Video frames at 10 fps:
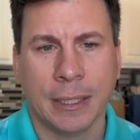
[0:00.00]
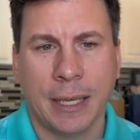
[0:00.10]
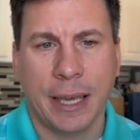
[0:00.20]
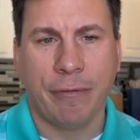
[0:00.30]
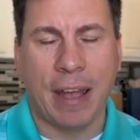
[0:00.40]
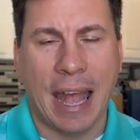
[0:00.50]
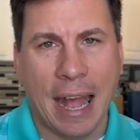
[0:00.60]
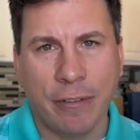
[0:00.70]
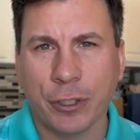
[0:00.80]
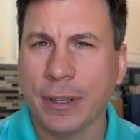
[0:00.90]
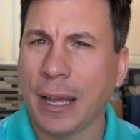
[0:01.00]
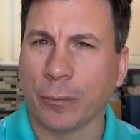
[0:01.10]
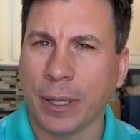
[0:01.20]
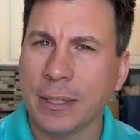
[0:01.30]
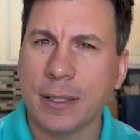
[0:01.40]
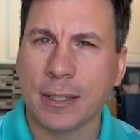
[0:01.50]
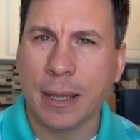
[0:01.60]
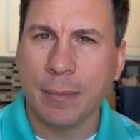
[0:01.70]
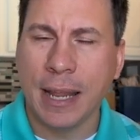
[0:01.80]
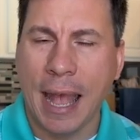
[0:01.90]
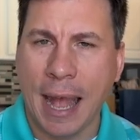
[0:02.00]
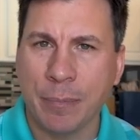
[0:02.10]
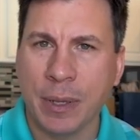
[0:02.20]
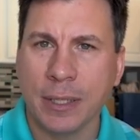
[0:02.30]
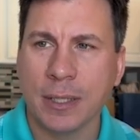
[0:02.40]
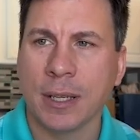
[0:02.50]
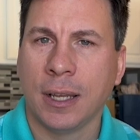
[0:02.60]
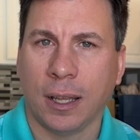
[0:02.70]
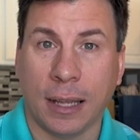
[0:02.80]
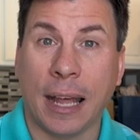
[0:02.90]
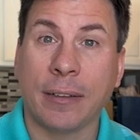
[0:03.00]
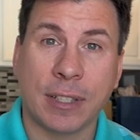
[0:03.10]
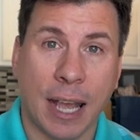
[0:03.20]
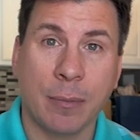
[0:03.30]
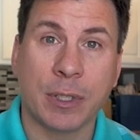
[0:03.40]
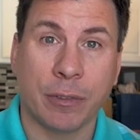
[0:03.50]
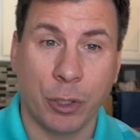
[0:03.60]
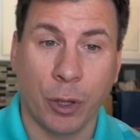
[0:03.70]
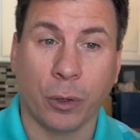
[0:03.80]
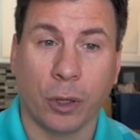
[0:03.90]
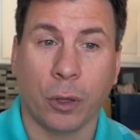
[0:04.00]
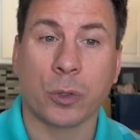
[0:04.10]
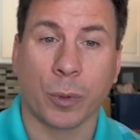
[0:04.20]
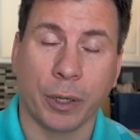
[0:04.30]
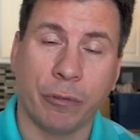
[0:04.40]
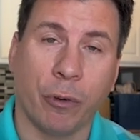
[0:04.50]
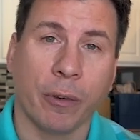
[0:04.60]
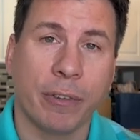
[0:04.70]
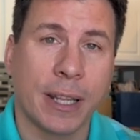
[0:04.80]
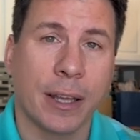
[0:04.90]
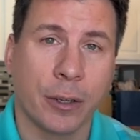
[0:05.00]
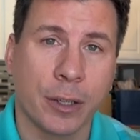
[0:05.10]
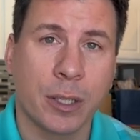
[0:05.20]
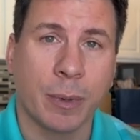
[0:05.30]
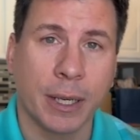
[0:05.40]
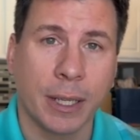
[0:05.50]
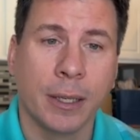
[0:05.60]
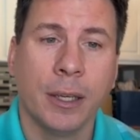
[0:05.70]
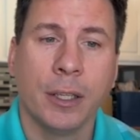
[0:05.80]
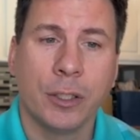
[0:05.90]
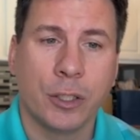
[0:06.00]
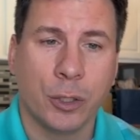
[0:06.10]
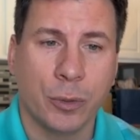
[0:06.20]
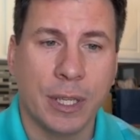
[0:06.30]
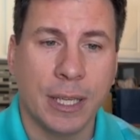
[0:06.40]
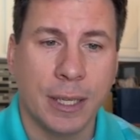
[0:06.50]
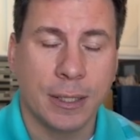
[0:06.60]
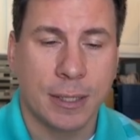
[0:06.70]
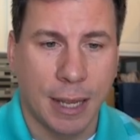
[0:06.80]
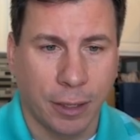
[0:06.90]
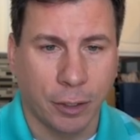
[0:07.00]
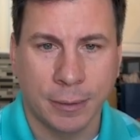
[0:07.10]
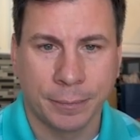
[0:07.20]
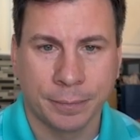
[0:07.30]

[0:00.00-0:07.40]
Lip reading: If after that written statement happens, a lot of times if you don't close, we're going to forfeit that earnest money to the seller.